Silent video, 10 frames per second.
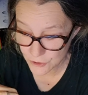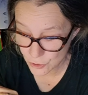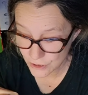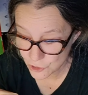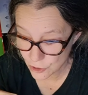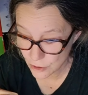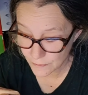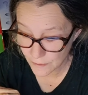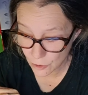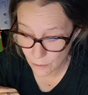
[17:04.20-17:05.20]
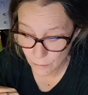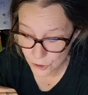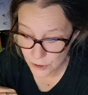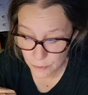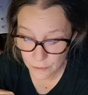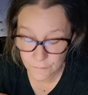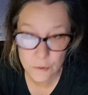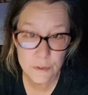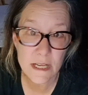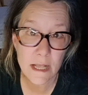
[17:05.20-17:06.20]
of the structure, and there are multiple
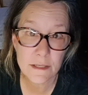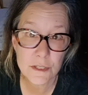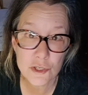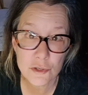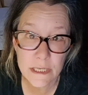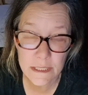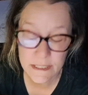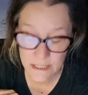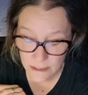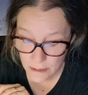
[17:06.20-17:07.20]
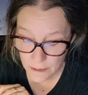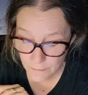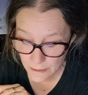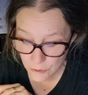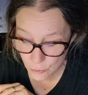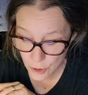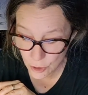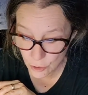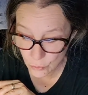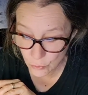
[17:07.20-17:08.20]
fruit salad trees that
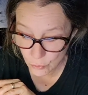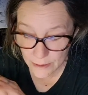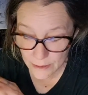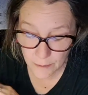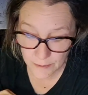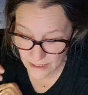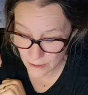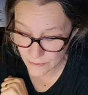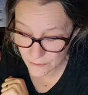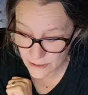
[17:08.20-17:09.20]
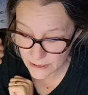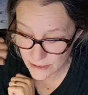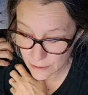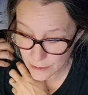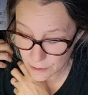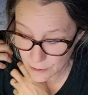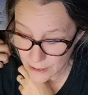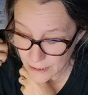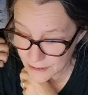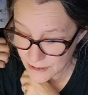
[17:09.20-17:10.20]
grow right up and down the interior
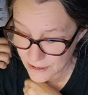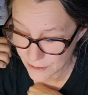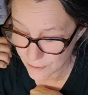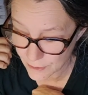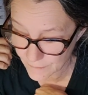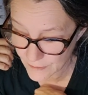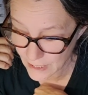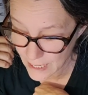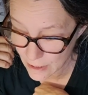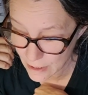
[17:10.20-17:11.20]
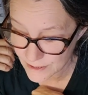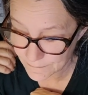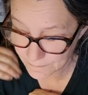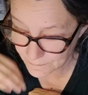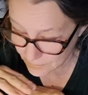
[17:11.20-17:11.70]
and exterior of the house.